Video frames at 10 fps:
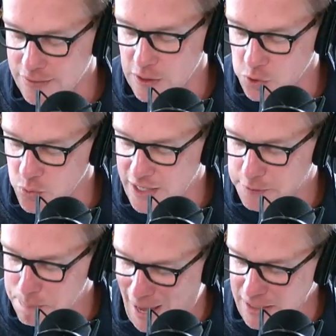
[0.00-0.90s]
at this
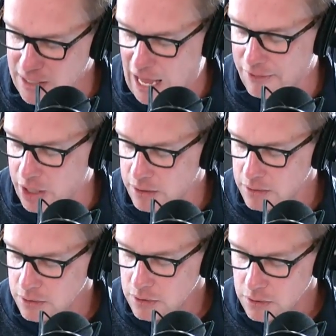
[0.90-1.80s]
week's Met Gala
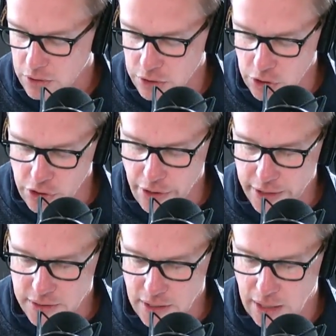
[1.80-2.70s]
in New
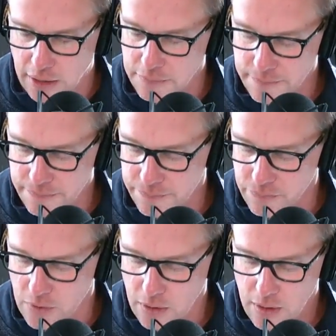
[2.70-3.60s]
York City?
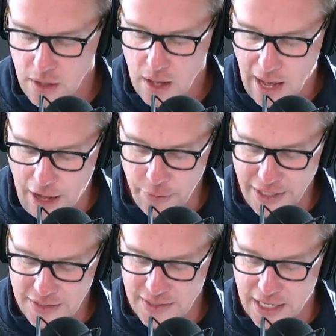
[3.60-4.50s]
Hot
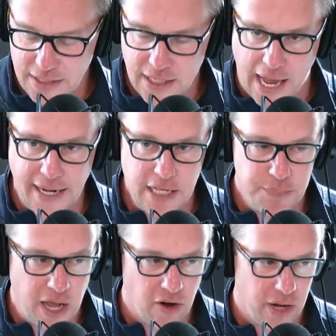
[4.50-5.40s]
Wings said Katy
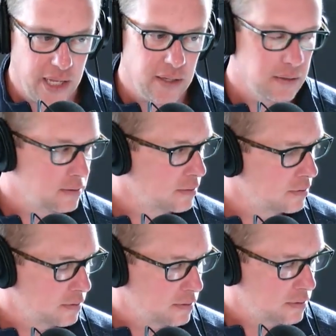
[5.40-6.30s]
Perry.
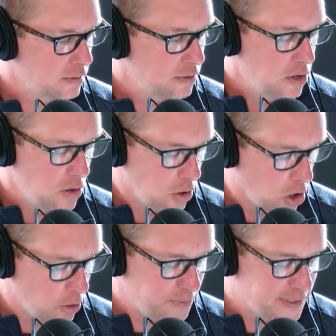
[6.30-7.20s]

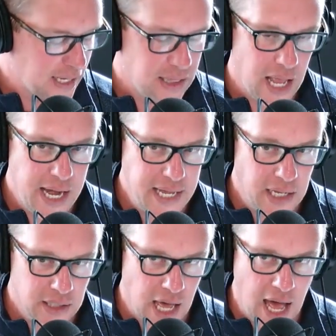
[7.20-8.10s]
Herb said Lady
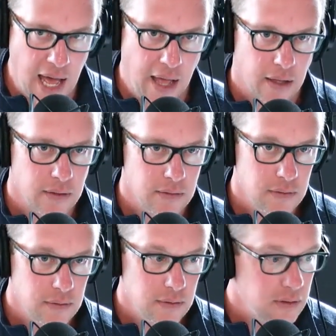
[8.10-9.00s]
Gaga.
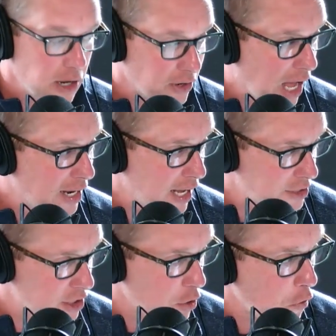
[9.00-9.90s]
Now, Gaga
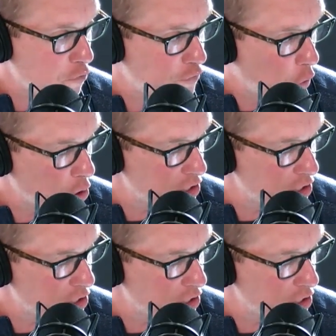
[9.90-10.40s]
did four